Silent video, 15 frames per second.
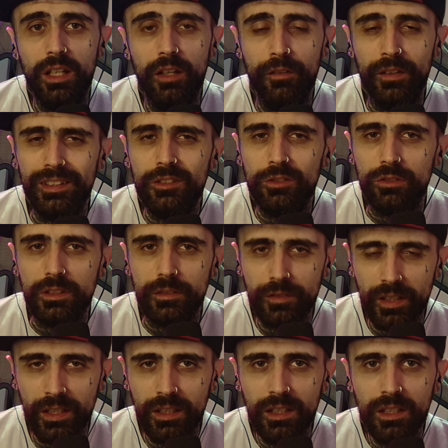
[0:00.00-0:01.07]
I think it's only
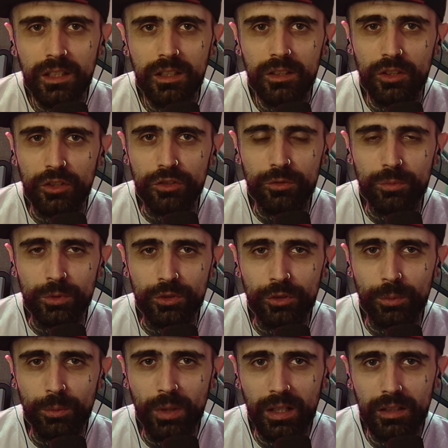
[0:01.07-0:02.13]
fair because we
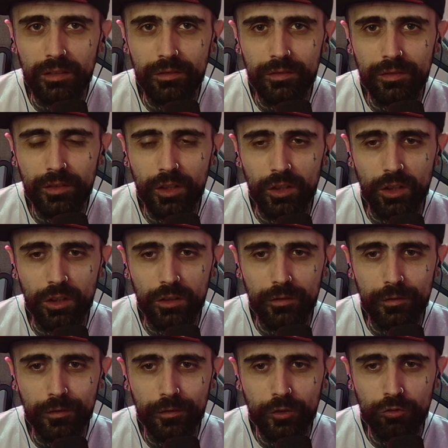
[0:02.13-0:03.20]
do have a lot of
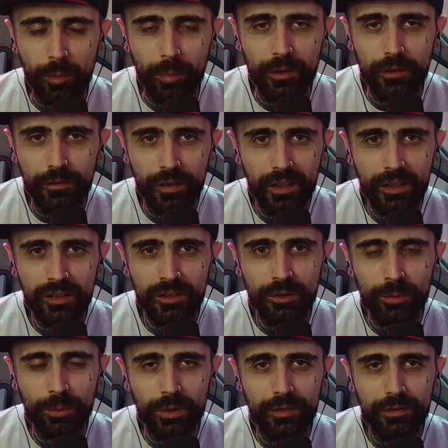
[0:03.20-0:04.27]
dripping effects
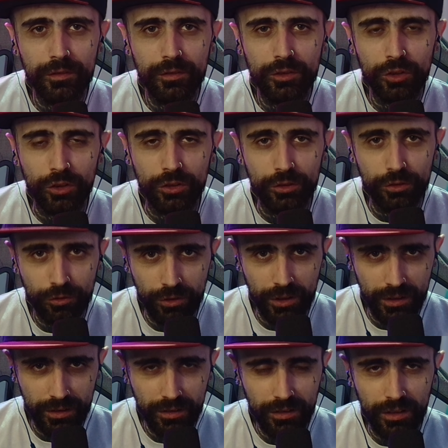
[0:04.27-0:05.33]
with certain
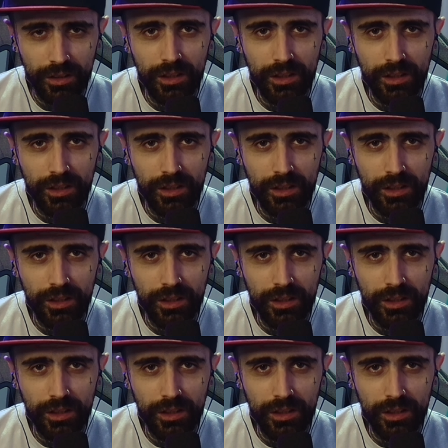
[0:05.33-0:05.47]
strains,